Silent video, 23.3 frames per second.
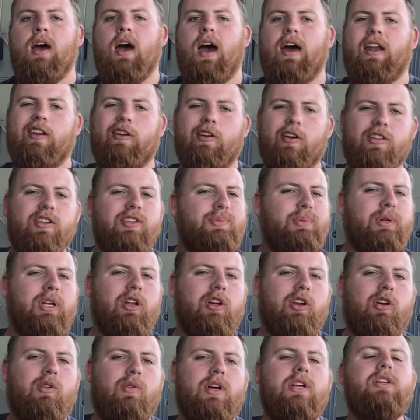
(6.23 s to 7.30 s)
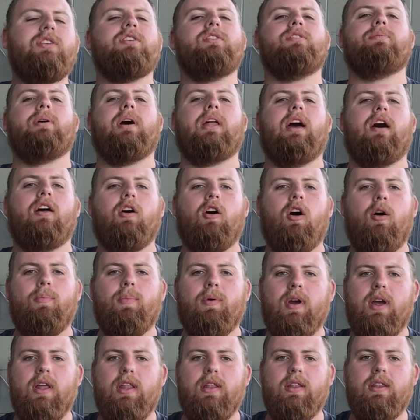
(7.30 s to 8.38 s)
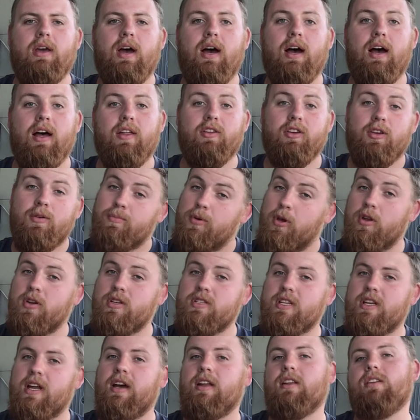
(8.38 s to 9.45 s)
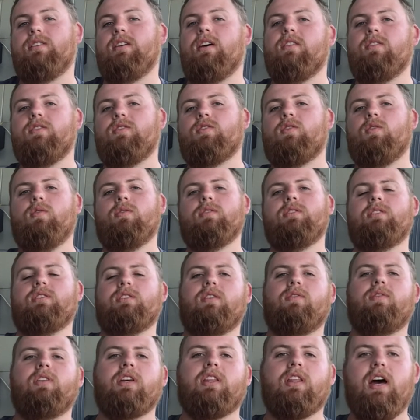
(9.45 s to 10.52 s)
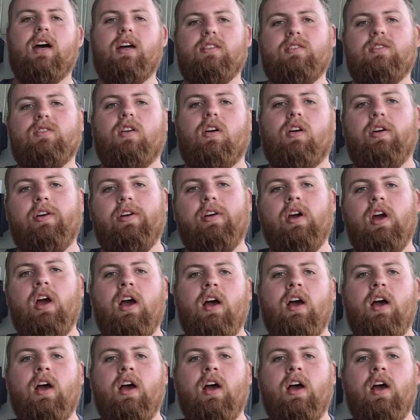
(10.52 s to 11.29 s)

and I know there's been a lot of questions about how to operate uh, the computers and how to set the scores and stuff like that so